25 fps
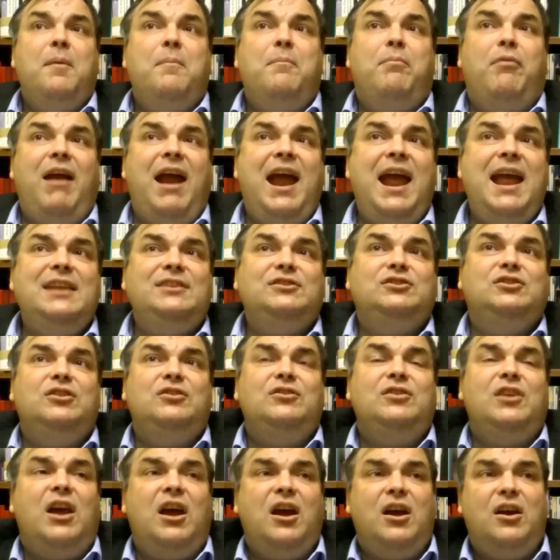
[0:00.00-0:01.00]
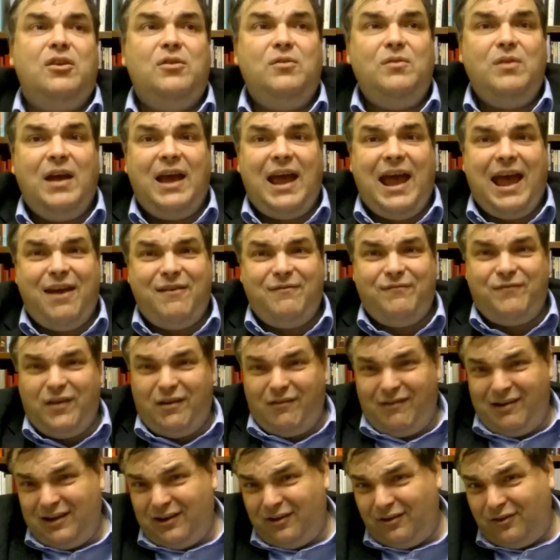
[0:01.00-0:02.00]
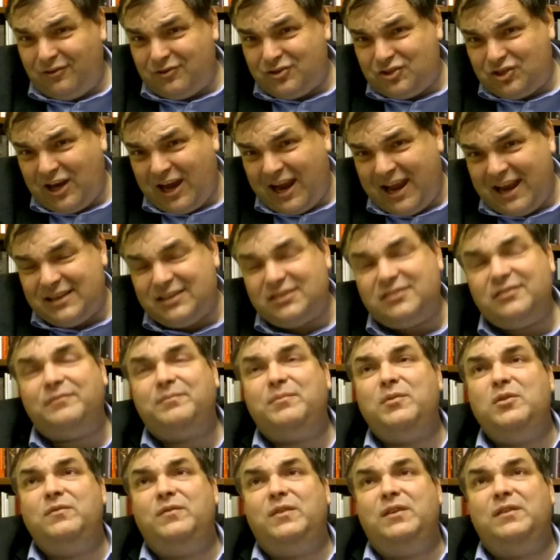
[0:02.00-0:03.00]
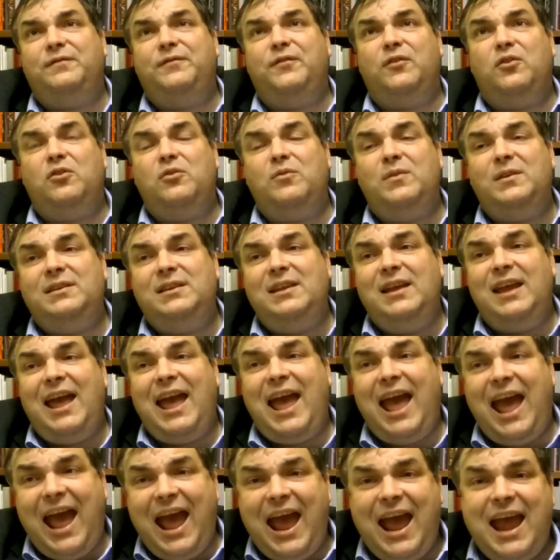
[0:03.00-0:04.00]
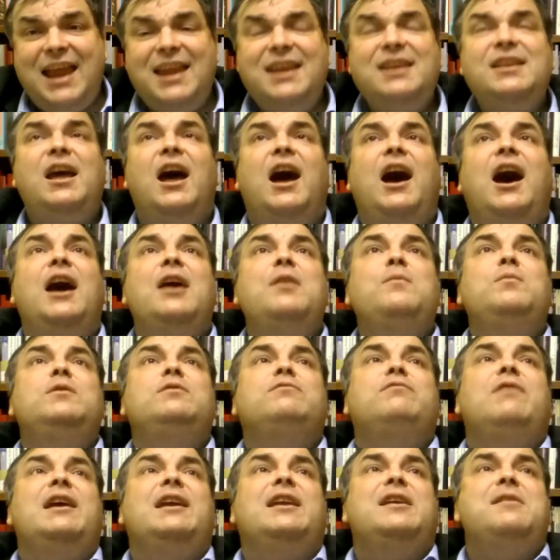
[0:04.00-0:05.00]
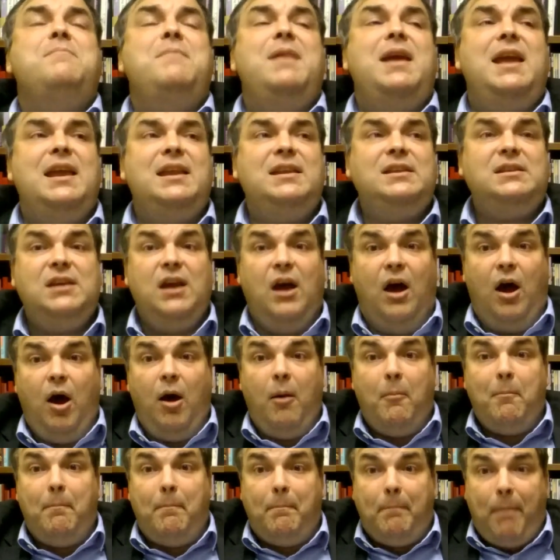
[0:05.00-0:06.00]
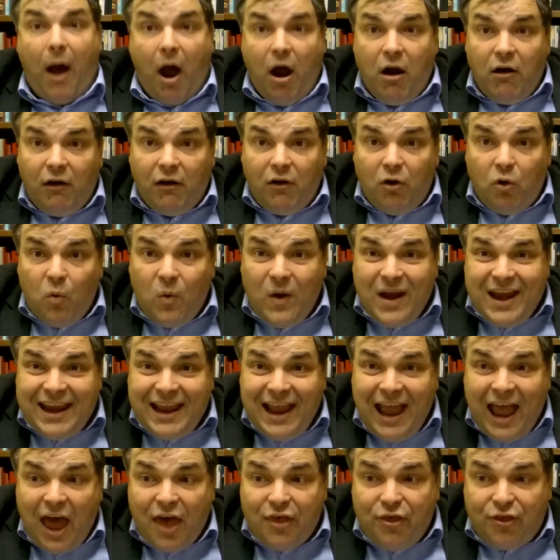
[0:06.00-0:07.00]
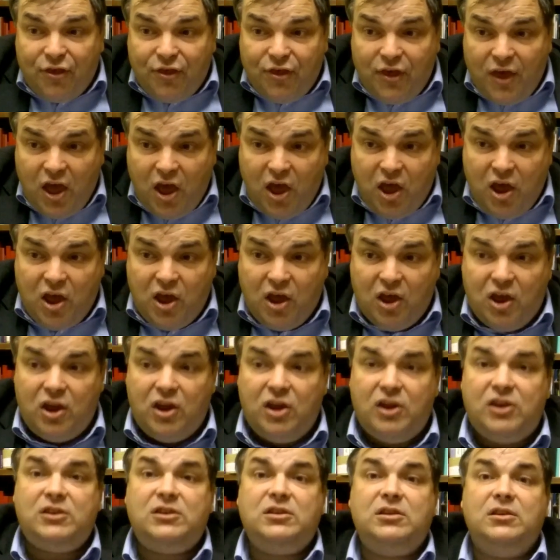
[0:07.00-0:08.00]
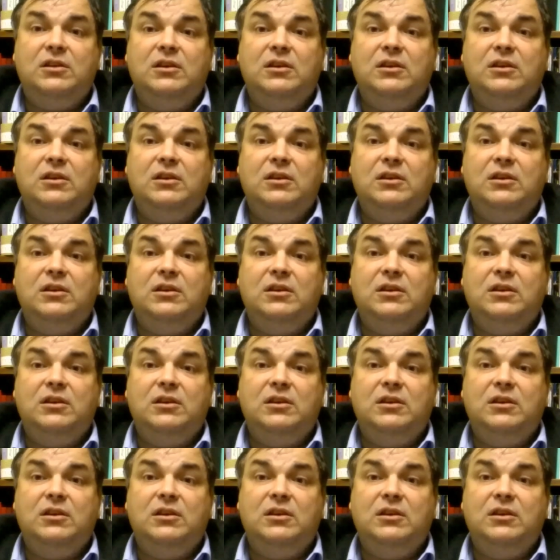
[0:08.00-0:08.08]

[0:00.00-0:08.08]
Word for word: Brands you know have very little chance of moving forward, and I would recommend borrowing a third.